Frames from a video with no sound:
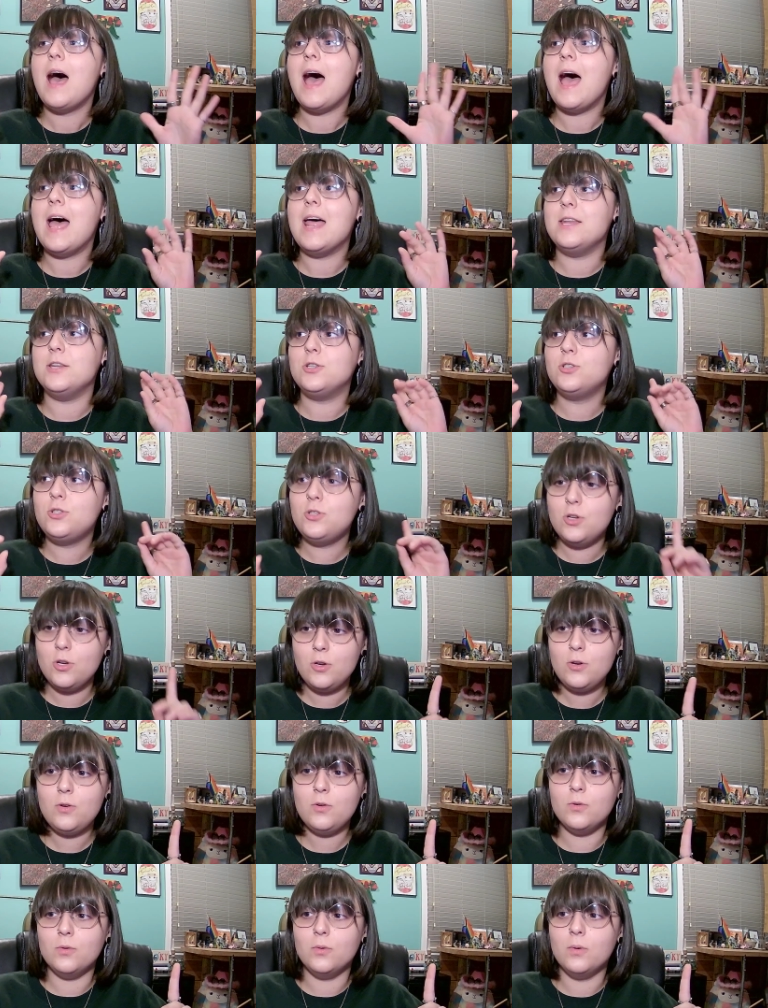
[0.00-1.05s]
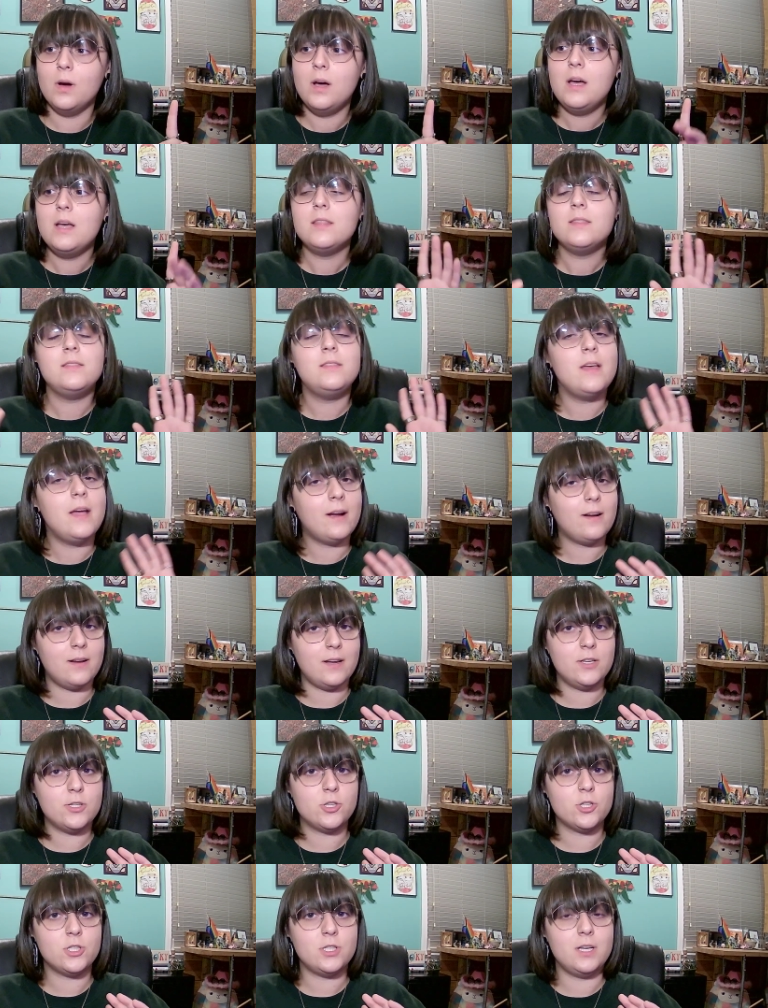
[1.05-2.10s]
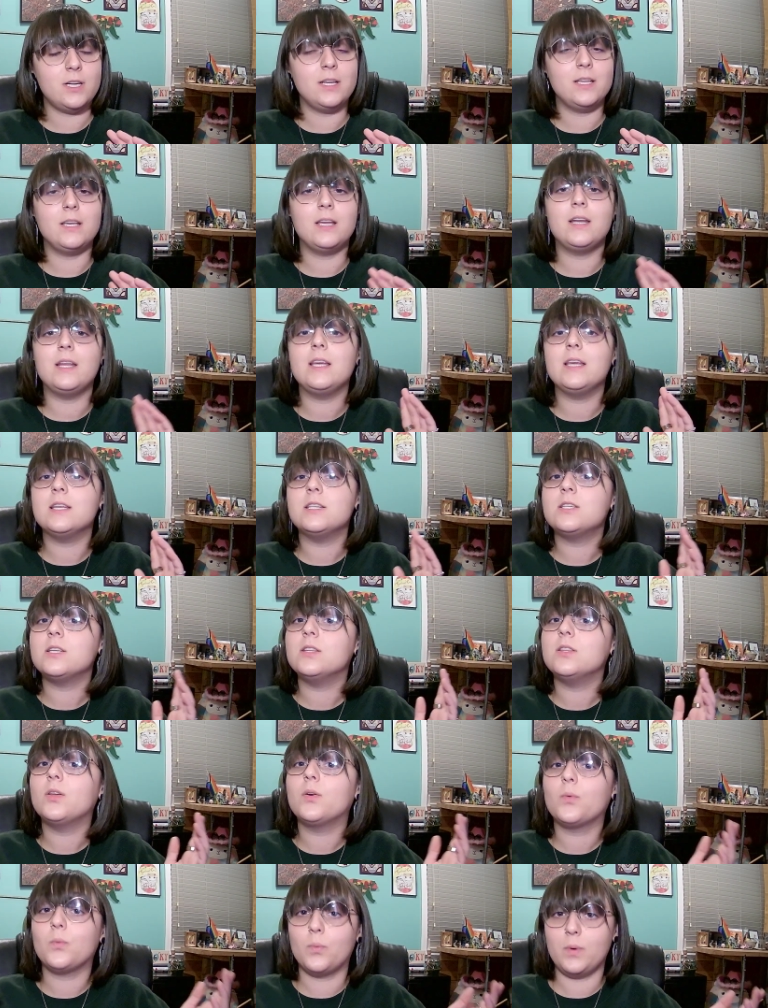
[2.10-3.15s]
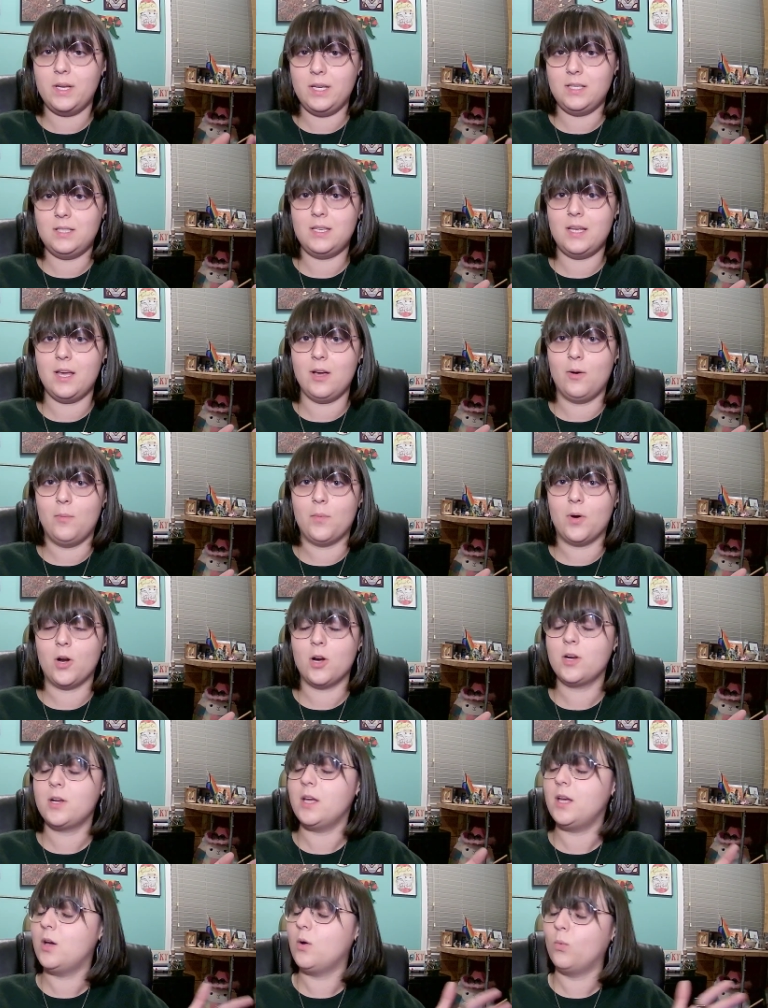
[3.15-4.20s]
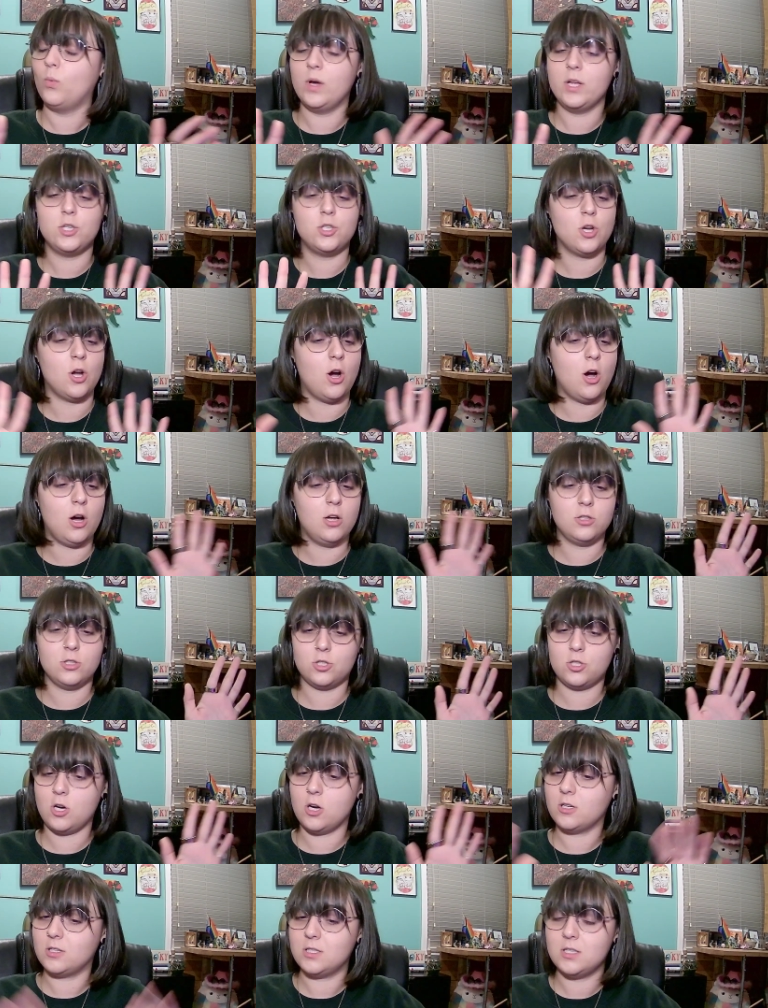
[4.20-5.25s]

And two, they're interested in getting into the retail market, which all the Sharks